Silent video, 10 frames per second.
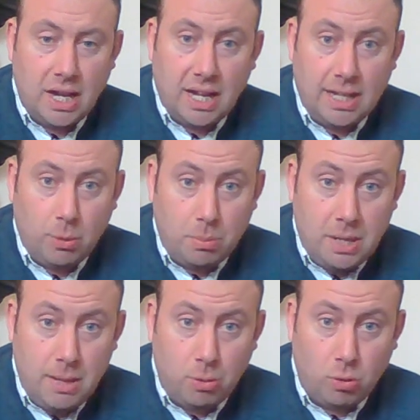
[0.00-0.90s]
and there were
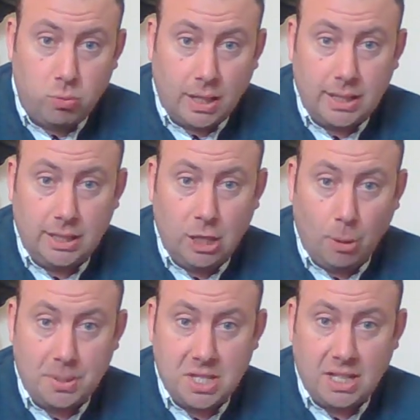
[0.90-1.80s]
people running in the
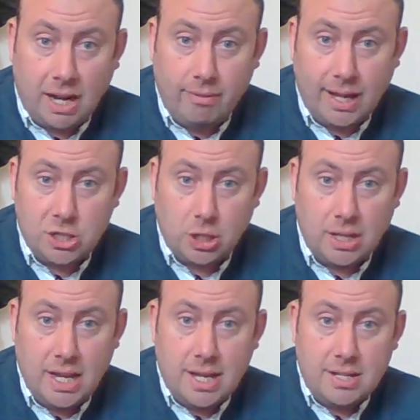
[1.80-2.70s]
opposite direction,
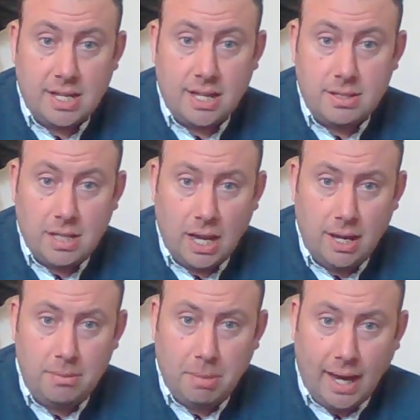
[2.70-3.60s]
saying,
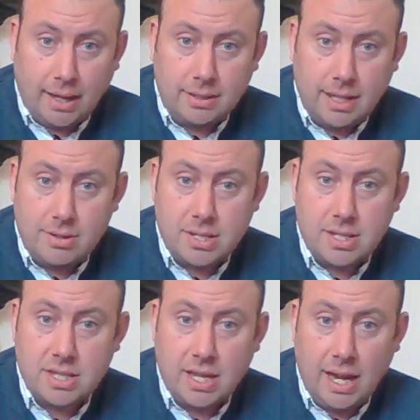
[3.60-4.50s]
Turn back, there is a
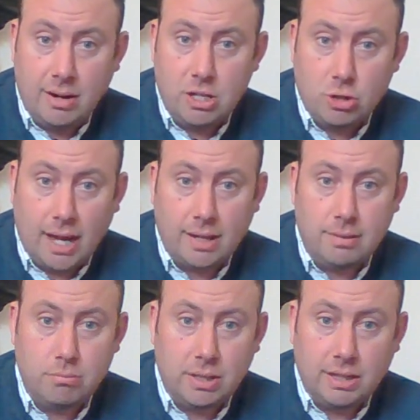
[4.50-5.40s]
scary
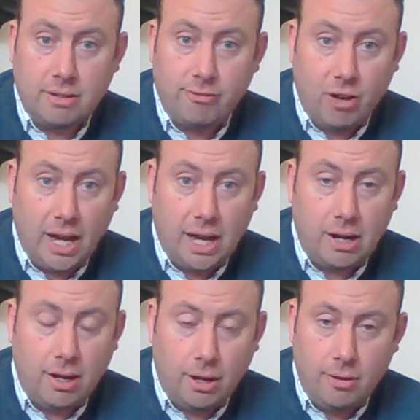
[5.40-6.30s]
dragon breathing
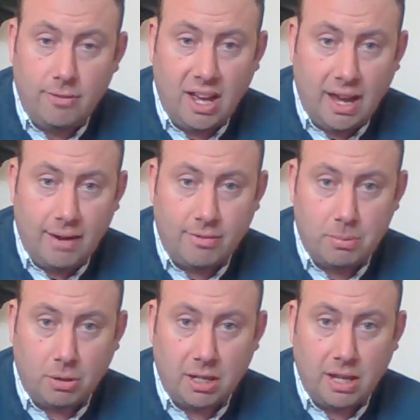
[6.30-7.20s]
fire over
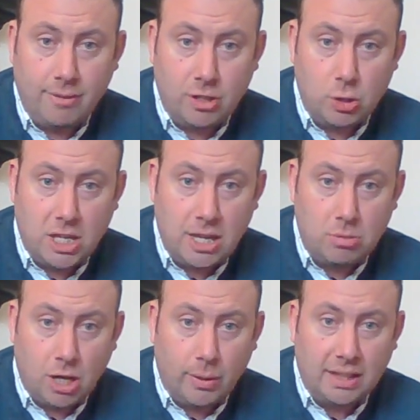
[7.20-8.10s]
everybody if you keep
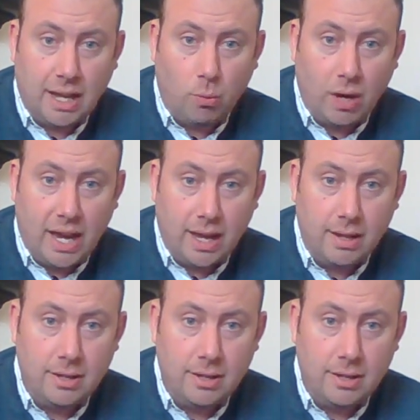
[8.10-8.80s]
going that way.